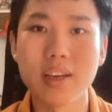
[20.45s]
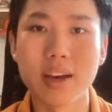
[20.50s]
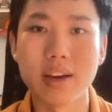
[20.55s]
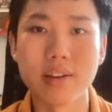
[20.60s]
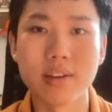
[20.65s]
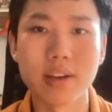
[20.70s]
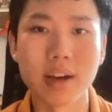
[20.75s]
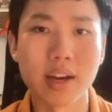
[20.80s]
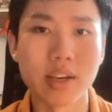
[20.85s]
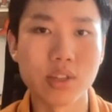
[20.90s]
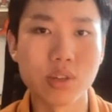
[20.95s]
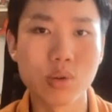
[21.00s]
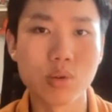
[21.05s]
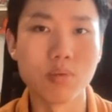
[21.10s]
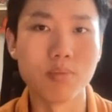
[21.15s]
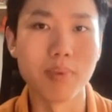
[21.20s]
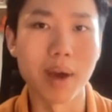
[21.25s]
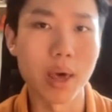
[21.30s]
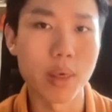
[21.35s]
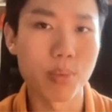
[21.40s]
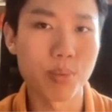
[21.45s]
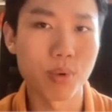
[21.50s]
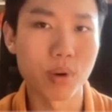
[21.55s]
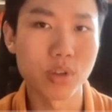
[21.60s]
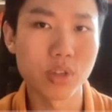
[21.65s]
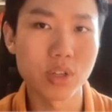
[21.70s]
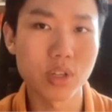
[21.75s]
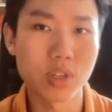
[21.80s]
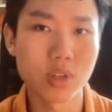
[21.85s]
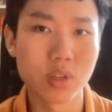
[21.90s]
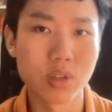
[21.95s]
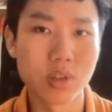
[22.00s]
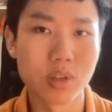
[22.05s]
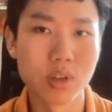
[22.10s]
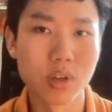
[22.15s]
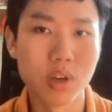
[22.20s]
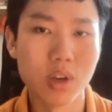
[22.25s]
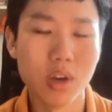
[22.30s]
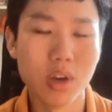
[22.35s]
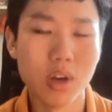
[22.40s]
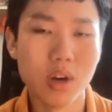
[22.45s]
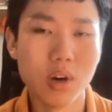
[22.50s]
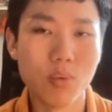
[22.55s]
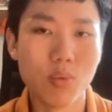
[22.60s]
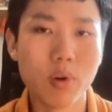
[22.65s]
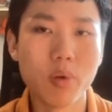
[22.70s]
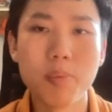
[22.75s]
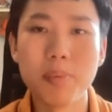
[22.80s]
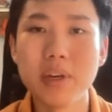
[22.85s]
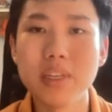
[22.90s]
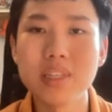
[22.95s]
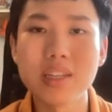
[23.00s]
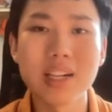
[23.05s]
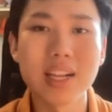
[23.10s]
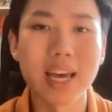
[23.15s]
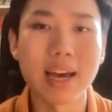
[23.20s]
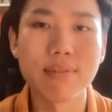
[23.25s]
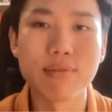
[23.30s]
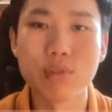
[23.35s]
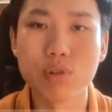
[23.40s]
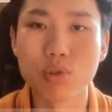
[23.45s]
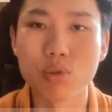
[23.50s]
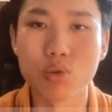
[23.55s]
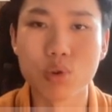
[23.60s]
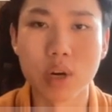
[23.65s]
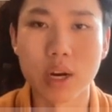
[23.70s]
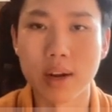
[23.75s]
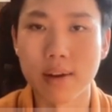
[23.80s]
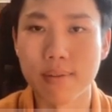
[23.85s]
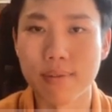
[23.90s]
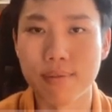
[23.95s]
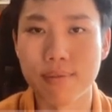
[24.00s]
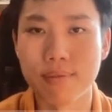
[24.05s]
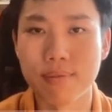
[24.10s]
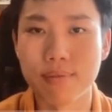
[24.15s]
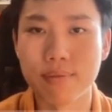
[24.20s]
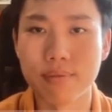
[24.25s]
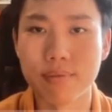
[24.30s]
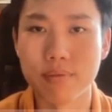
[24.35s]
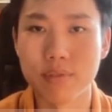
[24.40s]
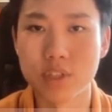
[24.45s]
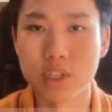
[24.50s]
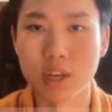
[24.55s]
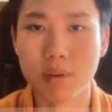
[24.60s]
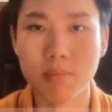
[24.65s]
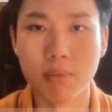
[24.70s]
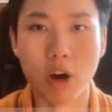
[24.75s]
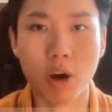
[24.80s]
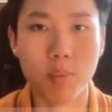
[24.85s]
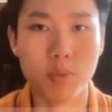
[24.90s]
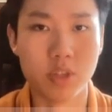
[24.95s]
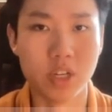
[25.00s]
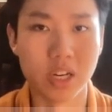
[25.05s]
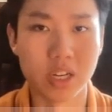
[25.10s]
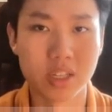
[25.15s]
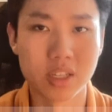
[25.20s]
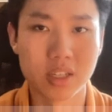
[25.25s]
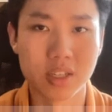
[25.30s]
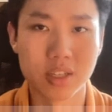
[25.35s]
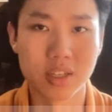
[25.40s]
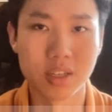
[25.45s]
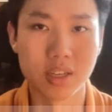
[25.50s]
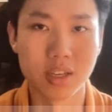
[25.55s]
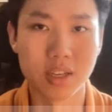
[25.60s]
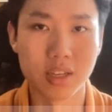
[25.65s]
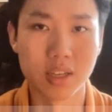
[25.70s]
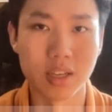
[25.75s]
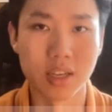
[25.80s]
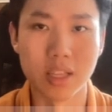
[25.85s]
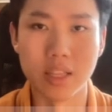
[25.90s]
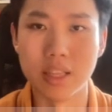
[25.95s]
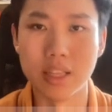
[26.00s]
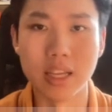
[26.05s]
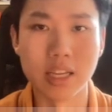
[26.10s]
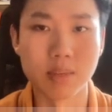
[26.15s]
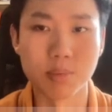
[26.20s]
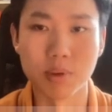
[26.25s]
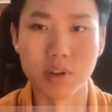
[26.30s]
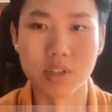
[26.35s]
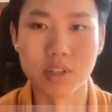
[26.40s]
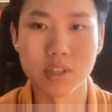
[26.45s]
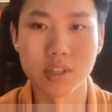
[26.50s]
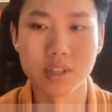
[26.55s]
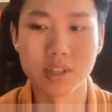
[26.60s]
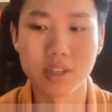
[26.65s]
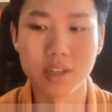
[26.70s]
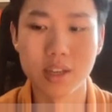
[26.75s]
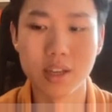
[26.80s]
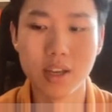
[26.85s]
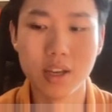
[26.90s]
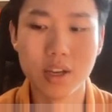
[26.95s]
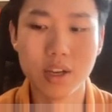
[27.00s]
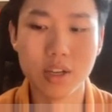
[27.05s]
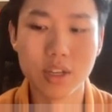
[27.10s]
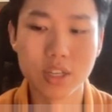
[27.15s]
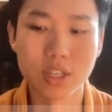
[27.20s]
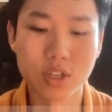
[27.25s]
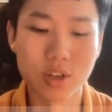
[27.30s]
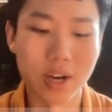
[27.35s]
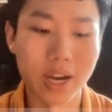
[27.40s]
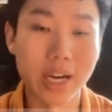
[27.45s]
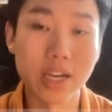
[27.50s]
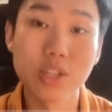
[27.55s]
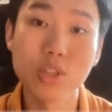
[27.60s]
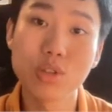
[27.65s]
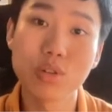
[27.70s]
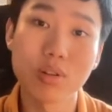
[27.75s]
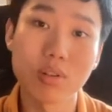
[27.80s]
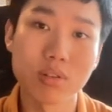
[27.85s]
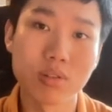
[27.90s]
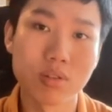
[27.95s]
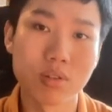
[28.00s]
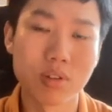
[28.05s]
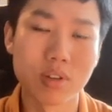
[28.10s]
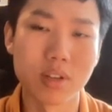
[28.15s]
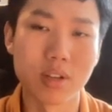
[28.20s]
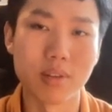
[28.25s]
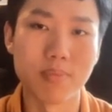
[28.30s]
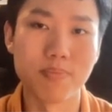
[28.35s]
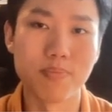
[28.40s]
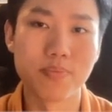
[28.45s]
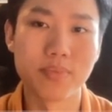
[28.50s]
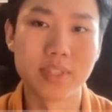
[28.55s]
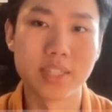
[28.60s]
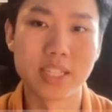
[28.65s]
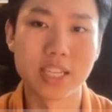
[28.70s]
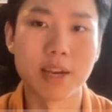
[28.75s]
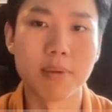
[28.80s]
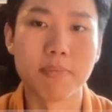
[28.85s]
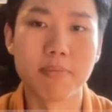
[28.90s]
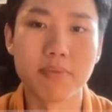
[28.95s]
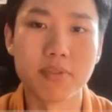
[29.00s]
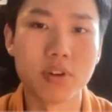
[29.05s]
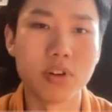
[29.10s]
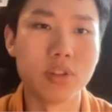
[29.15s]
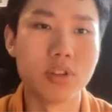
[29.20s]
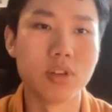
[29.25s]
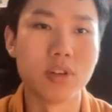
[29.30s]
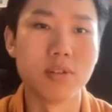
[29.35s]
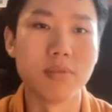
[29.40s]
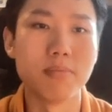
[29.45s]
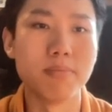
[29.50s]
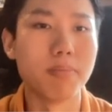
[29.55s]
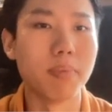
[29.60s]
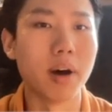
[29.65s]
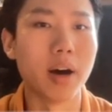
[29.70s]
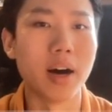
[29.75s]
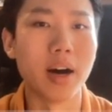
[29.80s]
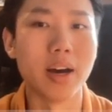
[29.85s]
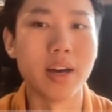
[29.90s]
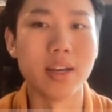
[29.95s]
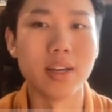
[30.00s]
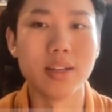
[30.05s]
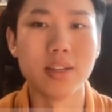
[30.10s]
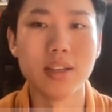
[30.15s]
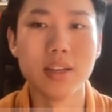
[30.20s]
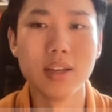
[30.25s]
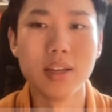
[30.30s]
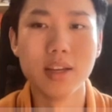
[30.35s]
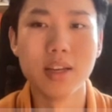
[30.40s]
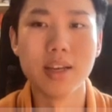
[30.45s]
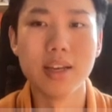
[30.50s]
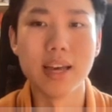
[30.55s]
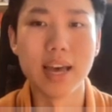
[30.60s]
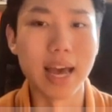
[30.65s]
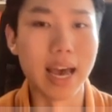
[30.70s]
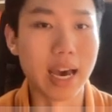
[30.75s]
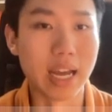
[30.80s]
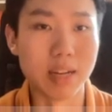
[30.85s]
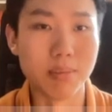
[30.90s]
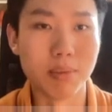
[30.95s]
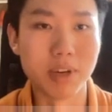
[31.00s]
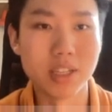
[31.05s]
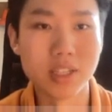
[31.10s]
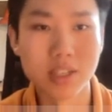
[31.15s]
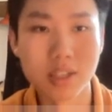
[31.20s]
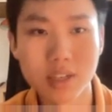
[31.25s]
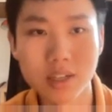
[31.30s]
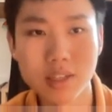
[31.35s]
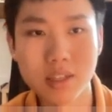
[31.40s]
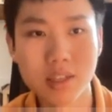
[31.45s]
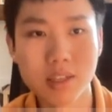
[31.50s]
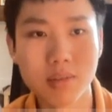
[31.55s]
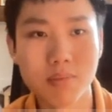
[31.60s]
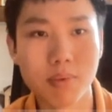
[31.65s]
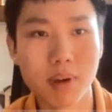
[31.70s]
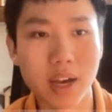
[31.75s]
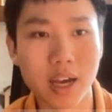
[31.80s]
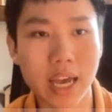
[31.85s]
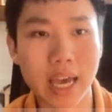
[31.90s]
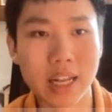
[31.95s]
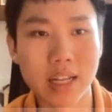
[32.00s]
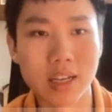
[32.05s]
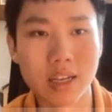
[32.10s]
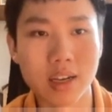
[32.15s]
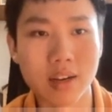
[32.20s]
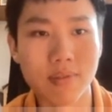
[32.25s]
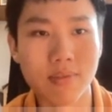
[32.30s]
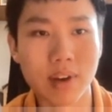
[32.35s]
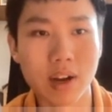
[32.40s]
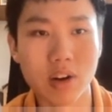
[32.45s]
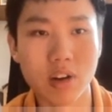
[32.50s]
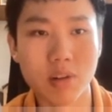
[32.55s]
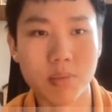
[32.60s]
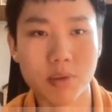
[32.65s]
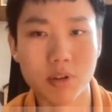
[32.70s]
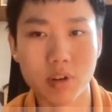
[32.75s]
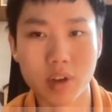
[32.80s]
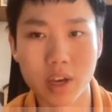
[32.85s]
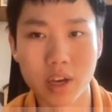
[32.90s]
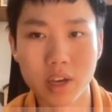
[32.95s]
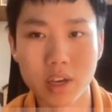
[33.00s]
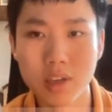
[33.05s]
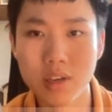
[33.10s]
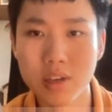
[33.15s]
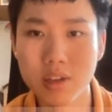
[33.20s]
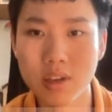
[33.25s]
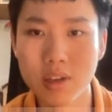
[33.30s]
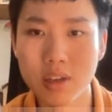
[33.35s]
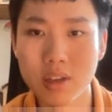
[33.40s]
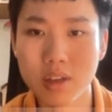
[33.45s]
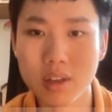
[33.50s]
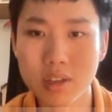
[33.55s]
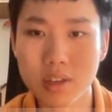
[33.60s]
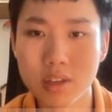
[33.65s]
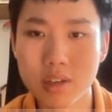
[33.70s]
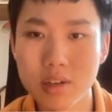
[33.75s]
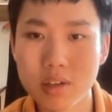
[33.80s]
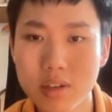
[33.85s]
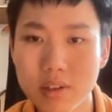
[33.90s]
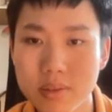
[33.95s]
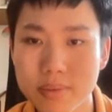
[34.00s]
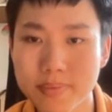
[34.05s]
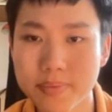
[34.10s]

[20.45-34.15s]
a high school math project. We basically have to graph some object in DESMOS. So I sort of took it a step further by animating it, by adding a variable a here.